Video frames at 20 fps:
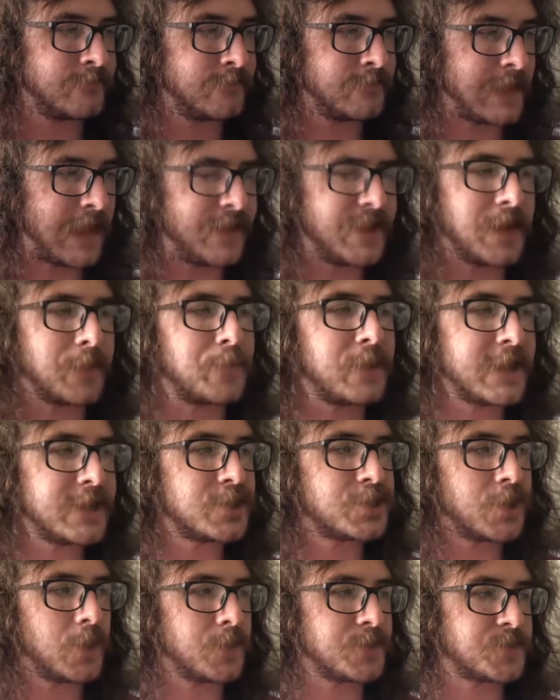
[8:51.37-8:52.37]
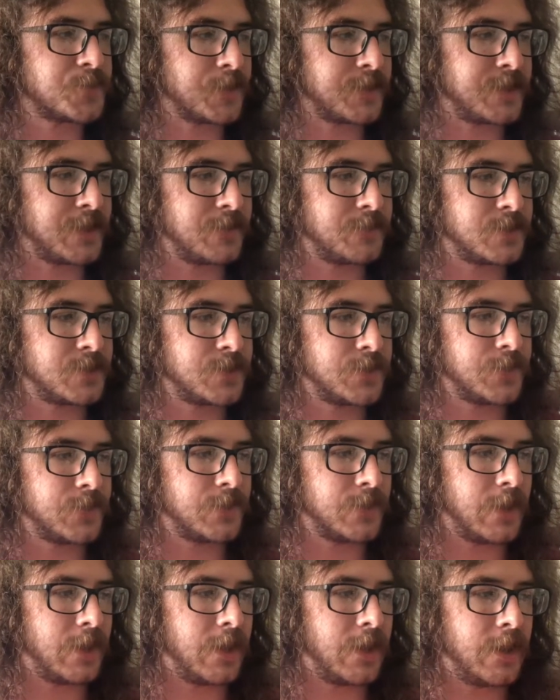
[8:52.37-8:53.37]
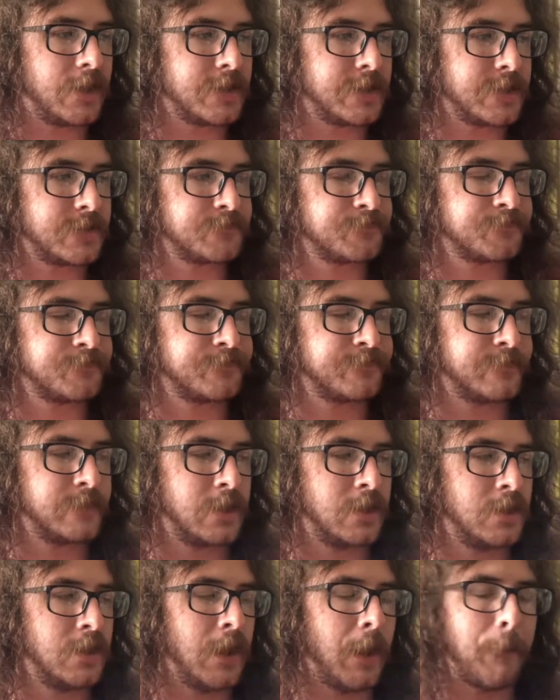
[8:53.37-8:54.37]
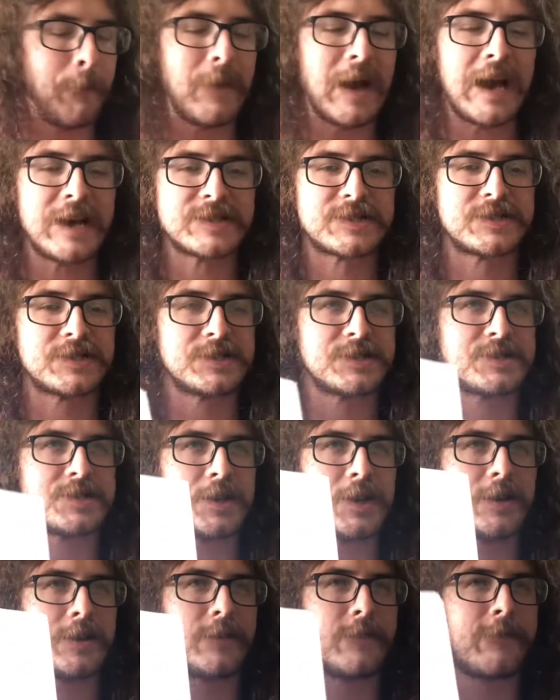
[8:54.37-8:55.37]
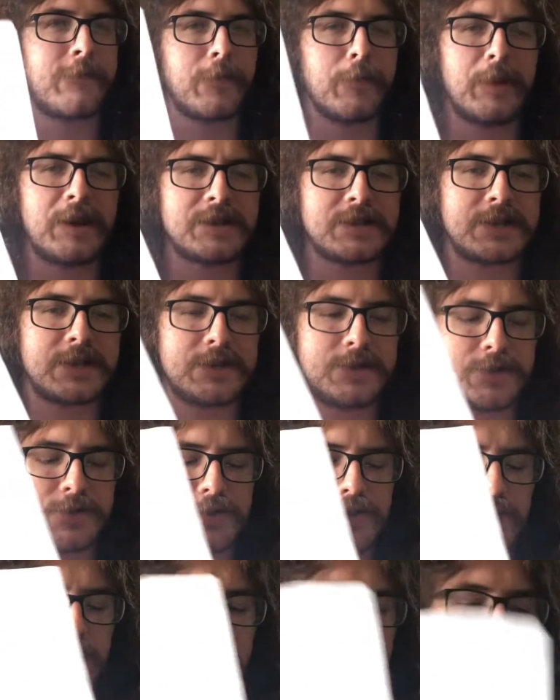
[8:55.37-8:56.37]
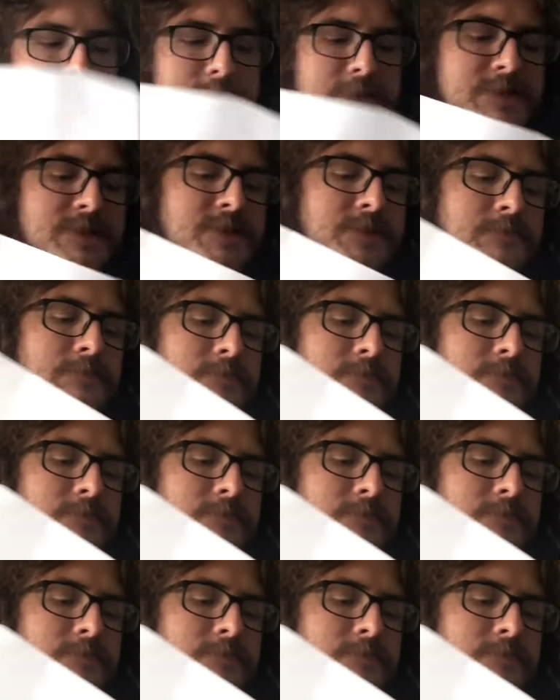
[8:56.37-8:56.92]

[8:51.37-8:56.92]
and they play shows with them too, Masses of Fermented Dregs,